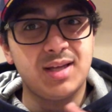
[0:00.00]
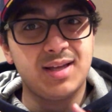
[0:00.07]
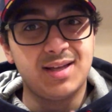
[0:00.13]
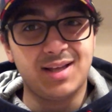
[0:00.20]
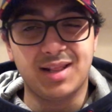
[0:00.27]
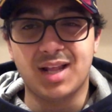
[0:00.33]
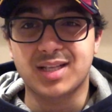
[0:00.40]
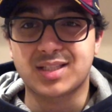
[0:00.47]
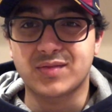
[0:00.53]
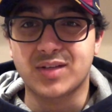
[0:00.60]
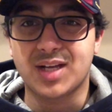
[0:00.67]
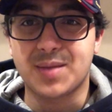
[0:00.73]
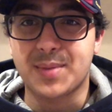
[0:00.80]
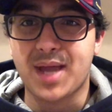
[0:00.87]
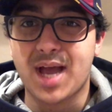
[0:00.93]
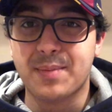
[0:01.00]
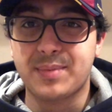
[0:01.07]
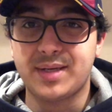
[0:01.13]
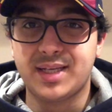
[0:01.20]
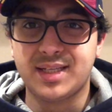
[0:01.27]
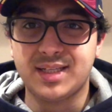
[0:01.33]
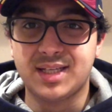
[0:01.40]
a lot of stuff's going to be
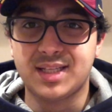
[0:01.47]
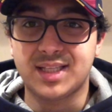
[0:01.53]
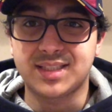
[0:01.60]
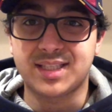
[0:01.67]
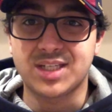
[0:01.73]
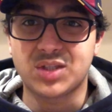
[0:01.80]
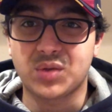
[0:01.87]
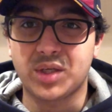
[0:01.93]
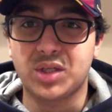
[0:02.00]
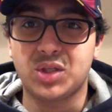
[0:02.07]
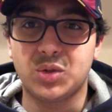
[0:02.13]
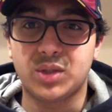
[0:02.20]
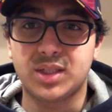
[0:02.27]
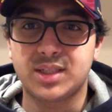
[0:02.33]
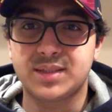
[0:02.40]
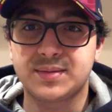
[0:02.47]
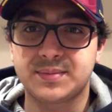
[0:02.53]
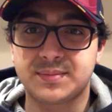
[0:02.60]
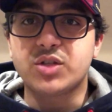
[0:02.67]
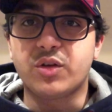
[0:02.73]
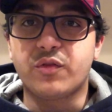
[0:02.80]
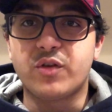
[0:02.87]
happening. Let's get straight into it.
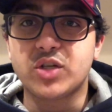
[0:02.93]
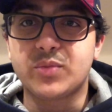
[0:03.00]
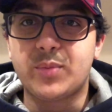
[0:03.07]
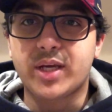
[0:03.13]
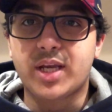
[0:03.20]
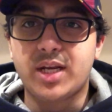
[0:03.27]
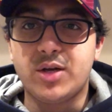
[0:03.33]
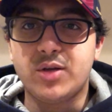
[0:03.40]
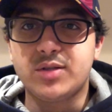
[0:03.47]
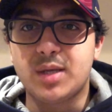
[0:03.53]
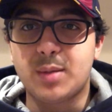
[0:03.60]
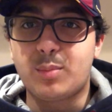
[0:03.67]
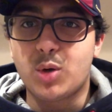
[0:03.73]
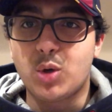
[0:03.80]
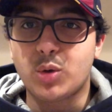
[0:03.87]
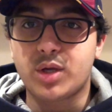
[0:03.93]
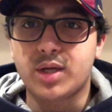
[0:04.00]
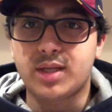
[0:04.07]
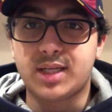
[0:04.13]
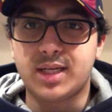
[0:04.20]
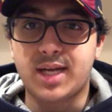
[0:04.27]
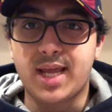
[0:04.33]
So the first breaking news that broke
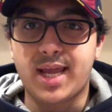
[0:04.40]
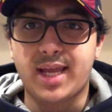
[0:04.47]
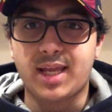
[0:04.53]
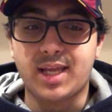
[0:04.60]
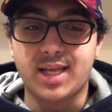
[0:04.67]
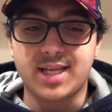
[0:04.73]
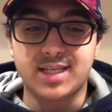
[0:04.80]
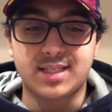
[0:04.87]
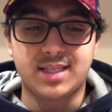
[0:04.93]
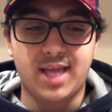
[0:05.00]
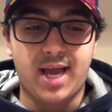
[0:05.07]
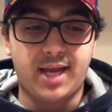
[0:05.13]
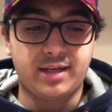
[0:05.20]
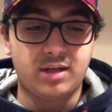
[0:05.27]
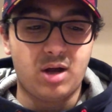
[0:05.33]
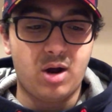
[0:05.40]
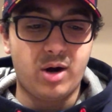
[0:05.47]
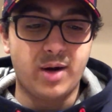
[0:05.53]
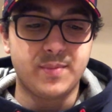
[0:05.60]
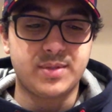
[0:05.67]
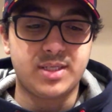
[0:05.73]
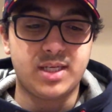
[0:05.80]
today is that
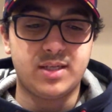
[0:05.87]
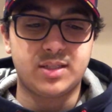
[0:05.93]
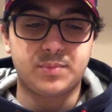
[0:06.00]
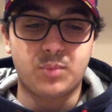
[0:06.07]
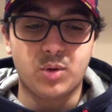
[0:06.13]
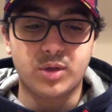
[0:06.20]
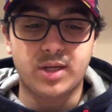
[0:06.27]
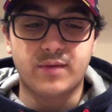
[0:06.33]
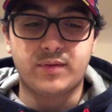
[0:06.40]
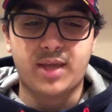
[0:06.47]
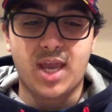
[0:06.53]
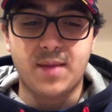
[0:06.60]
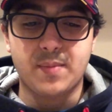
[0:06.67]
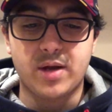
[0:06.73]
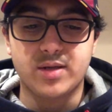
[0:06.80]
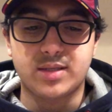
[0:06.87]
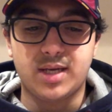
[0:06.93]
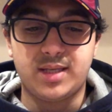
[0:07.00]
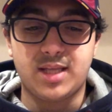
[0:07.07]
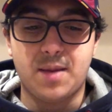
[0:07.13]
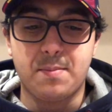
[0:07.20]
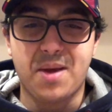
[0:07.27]
RMC Sport have came out saying
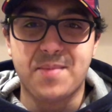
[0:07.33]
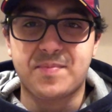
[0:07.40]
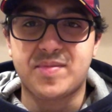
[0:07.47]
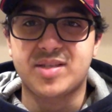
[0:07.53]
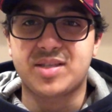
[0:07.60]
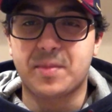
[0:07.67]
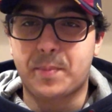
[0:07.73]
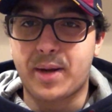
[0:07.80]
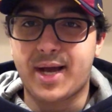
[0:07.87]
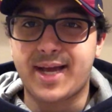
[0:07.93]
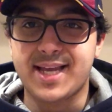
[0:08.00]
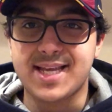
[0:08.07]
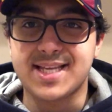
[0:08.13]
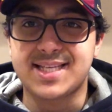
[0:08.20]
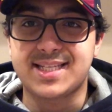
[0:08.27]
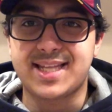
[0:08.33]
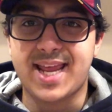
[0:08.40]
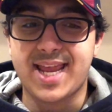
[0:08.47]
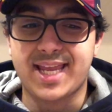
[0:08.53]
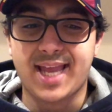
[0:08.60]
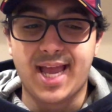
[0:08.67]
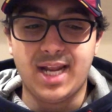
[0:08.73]
that Memphis Depay is
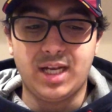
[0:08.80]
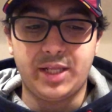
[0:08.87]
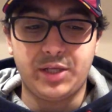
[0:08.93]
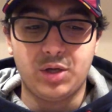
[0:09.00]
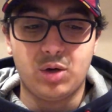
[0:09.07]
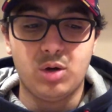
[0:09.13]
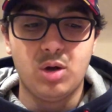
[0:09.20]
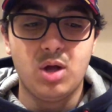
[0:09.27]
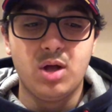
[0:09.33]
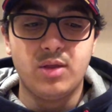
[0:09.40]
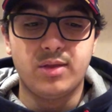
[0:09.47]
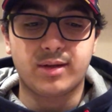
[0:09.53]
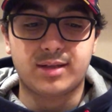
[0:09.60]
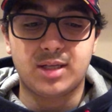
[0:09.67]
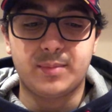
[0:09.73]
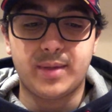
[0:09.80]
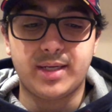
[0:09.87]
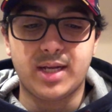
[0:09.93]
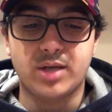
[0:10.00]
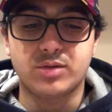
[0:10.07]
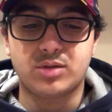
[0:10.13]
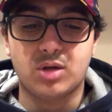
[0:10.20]
staying at Lyon. The club
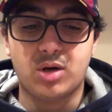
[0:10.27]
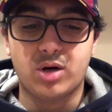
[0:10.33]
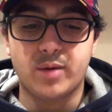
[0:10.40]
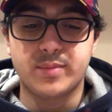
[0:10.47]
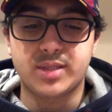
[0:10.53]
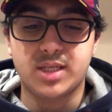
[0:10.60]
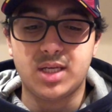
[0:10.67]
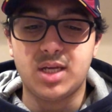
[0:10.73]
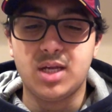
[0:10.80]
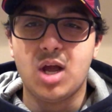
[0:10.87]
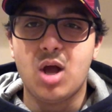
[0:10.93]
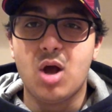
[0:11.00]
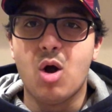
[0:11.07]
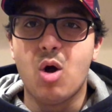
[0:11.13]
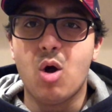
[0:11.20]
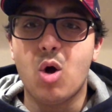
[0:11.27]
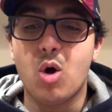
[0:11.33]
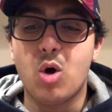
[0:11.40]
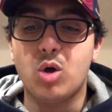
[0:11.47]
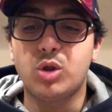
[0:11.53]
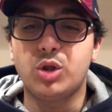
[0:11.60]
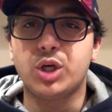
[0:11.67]
announced to RMC
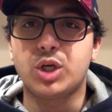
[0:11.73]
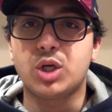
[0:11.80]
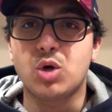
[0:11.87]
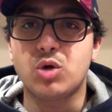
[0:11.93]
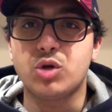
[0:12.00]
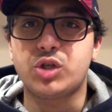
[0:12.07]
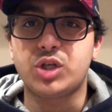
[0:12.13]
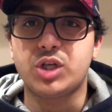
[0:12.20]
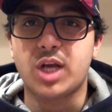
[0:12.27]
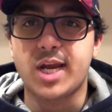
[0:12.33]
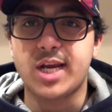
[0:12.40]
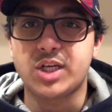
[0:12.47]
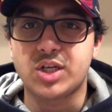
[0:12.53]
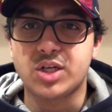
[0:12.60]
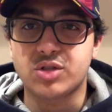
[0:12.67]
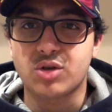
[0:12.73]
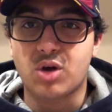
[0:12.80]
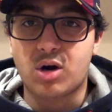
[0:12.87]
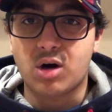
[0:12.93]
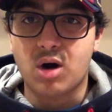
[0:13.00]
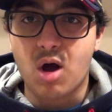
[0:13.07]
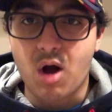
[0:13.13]
all negotiations
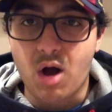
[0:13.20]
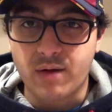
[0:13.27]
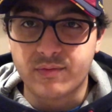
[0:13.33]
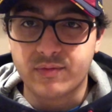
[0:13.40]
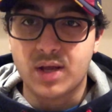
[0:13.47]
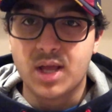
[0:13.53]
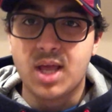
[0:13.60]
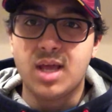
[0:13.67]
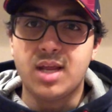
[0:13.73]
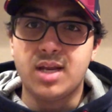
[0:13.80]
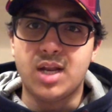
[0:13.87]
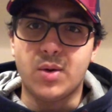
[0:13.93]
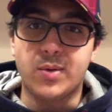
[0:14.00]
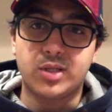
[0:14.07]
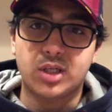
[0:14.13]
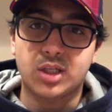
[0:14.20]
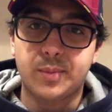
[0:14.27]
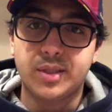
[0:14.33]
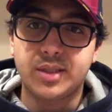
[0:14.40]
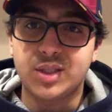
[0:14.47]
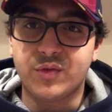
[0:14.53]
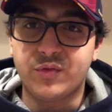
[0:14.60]
are off. Now, we talked about
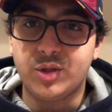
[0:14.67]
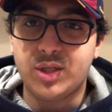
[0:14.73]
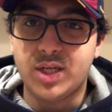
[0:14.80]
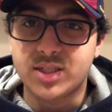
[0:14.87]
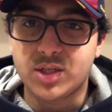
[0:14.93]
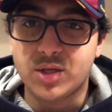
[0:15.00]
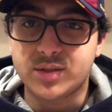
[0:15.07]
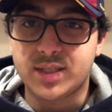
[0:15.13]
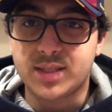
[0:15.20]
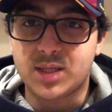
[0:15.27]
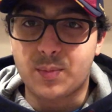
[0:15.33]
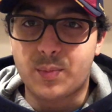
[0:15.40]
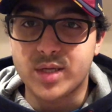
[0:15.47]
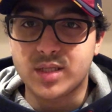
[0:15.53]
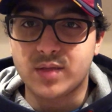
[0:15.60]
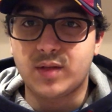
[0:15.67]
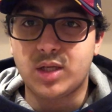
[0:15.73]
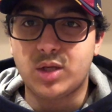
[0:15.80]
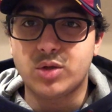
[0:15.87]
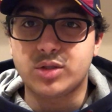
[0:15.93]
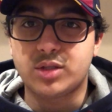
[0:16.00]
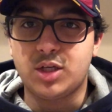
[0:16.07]
this a few days ago, saying that the president of
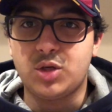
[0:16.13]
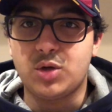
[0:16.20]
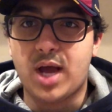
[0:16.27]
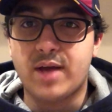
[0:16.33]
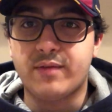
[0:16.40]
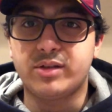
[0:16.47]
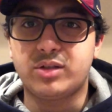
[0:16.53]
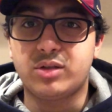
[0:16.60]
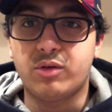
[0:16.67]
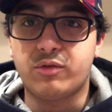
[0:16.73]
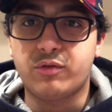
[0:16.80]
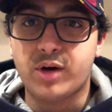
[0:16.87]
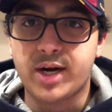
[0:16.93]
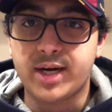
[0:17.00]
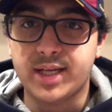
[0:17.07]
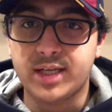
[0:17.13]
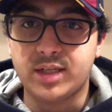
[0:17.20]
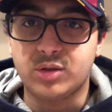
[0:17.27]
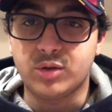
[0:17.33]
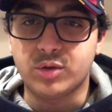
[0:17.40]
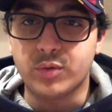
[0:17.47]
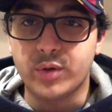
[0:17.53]
Lyon said you have until Friday to
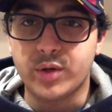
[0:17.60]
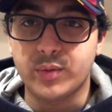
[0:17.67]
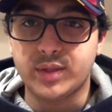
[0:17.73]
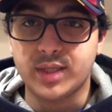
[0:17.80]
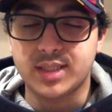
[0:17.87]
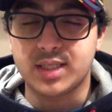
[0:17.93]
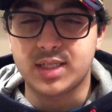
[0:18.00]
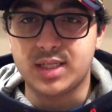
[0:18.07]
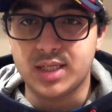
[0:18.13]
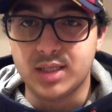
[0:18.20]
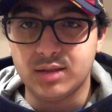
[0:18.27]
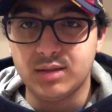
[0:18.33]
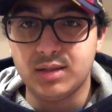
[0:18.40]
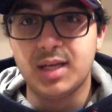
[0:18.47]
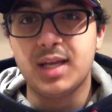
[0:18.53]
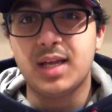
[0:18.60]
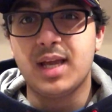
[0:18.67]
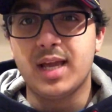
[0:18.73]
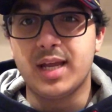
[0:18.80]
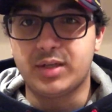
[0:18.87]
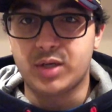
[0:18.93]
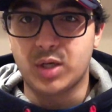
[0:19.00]
agree with us a deal
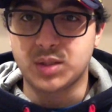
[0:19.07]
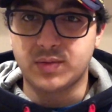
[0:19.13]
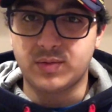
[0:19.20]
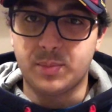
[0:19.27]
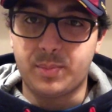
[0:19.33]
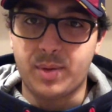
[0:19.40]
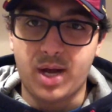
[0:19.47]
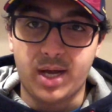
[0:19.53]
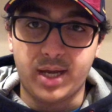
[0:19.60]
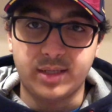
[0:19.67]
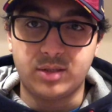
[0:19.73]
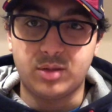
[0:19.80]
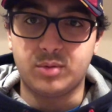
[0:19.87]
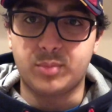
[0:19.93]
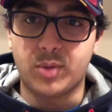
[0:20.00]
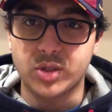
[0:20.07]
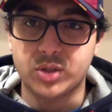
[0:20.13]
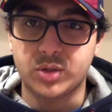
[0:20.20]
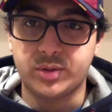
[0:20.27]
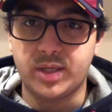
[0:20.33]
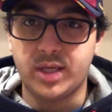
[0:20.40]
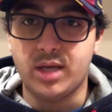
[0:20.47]
in terms of Depay to
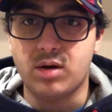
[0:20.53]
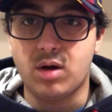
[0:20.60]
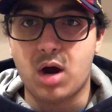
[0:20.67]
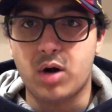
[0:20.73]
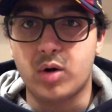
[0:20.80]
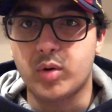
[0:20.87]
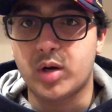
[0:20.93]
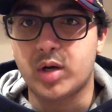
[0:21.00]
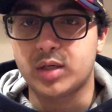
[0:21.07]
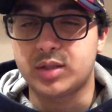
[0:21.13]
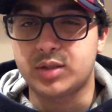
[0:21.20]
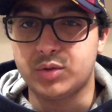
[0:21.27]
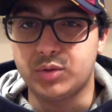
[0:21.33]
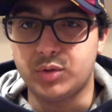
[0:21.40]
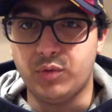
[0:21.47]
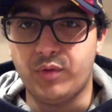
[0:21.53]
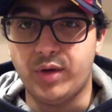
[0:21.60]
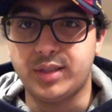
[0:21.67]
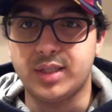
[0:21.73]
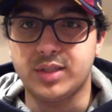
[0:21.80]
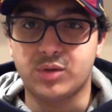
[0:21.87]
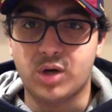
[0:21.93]
Barcelona and Arwa to
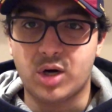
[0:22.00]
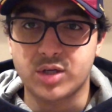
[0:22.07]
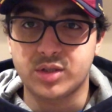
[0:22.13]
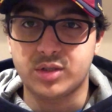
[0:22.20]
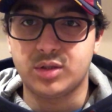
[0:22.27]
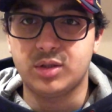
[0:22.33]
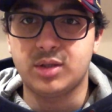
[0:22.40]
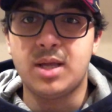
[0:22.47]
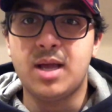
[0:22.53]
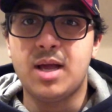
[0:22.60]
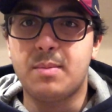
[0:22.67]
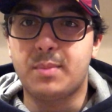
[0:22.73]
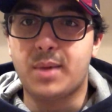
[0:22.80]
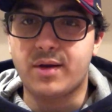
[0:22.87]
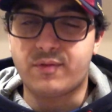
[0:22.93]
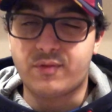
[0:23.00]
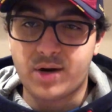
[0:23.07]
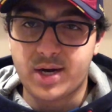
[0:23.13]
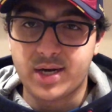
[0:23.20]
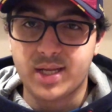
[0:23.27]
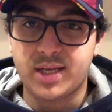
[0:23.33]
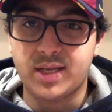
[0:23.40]
Juventus or Arsenal by
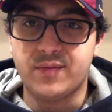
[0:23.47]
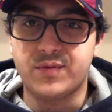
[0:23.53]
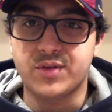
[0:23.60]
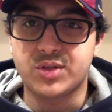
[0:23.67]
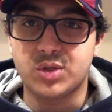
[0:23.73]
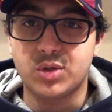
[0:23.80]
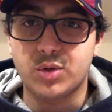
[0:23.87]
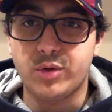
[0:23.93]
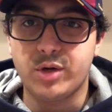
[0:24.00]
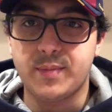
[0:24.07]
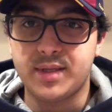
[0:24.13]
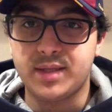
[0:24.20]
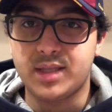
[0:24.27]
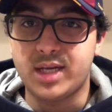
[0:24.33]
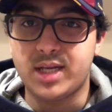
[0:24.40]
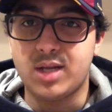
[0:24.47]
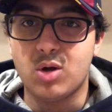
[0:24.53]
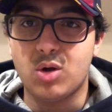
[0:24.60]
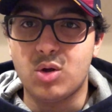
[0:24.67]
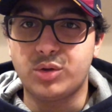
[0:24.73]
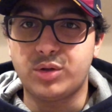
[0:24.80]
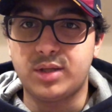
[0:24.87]
Friday. If there's no agreement, then
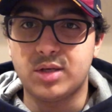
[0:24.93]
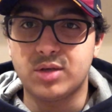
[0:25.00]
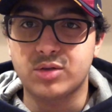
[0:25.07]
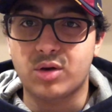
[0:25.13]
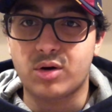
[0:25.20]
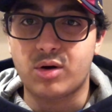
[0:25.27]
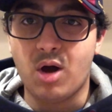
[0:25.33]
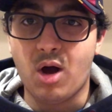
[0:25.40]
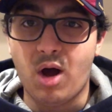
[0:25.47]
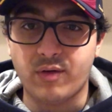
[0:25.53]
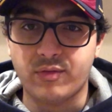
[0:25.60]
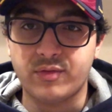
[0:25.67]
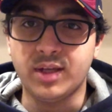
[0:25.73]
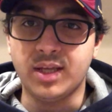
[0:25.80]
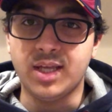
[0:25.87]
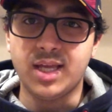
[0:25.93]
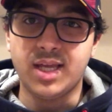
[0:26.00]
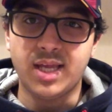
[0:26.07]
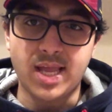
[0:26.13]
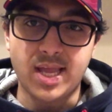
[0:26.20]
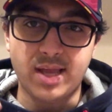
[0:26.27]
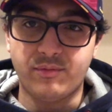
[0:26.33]
all deals are off.
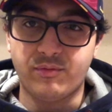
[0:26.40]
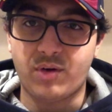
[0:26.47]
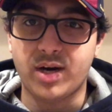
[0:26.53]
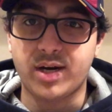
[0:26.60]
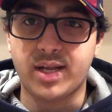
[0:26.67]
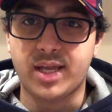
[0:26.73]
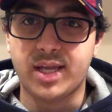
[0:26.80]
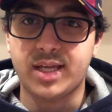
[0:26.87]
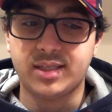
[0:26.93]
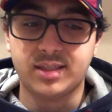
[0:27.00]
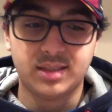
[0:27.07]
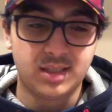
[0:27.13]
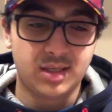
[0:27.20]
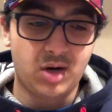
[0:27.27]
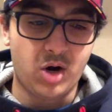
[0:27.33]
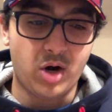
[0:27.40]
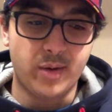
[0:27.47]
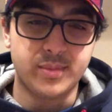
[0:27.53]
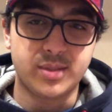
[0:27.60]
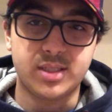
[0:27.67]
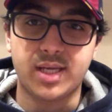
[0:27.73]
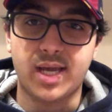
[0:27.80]
Friday hit,
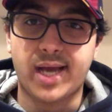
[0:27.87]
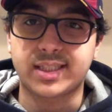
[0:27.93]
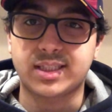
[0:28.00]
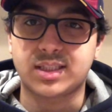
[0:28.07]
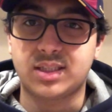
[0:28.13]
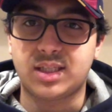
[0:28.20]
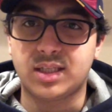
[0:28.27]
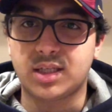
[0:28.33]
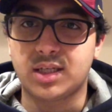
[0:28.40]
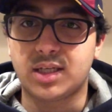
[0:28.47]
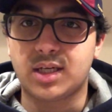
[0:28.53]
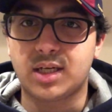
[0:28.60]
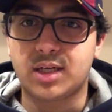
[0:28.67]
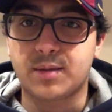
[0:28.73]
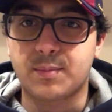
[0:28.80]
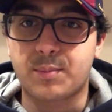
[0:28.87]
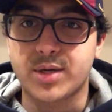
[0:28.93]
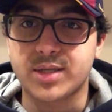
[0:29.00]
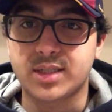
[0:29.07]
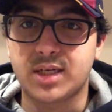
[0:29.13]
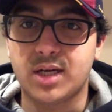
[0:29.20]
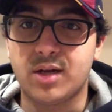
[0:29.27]
RMC asked the
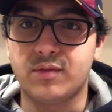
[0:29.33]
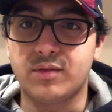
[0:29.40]
president of